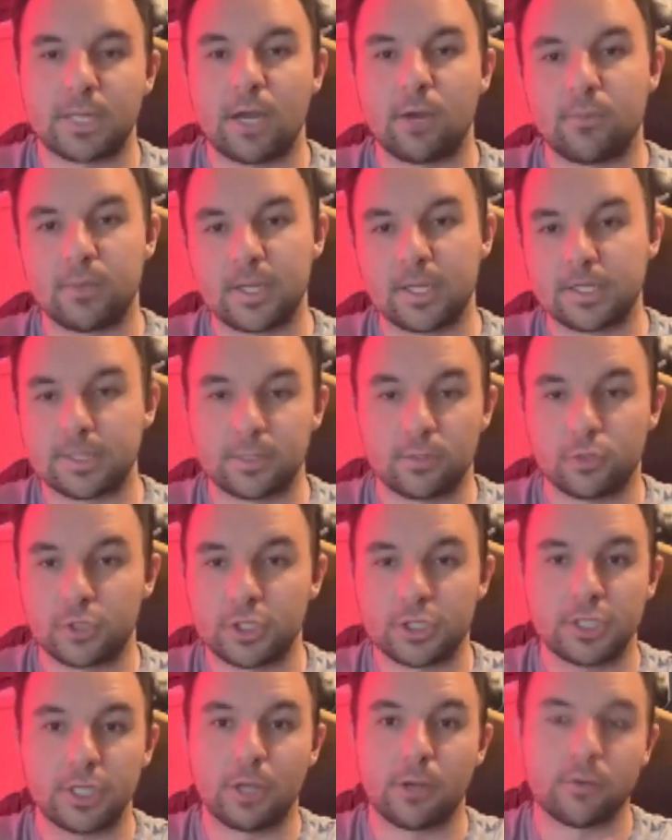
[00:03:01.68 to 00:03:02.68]
now because they're
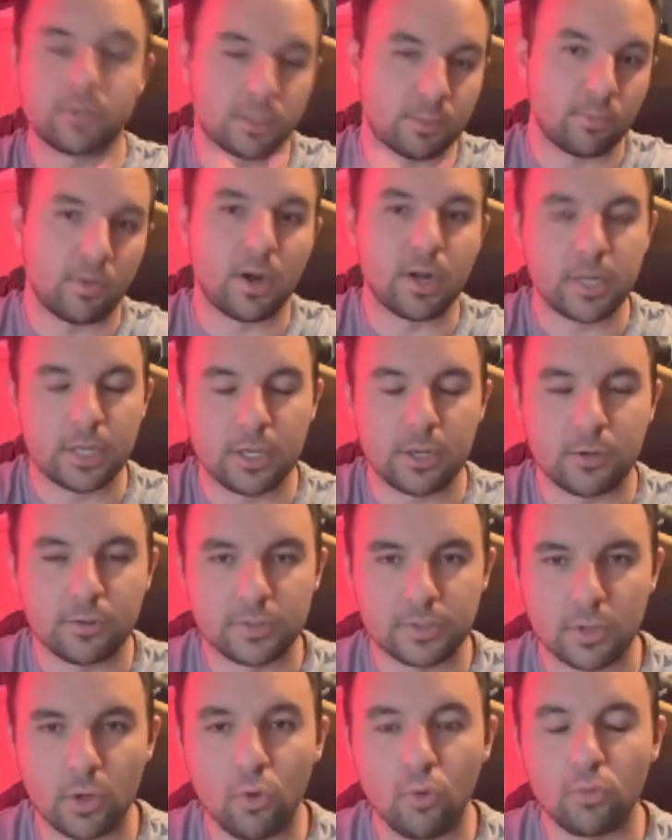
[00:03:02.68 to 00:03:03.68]
just years upon
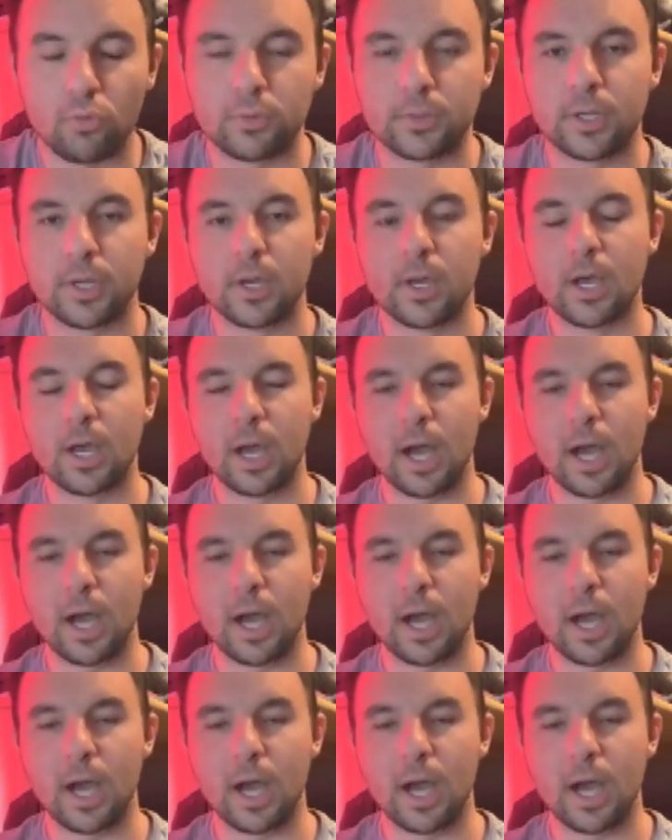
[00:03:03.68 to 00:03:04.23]
years old.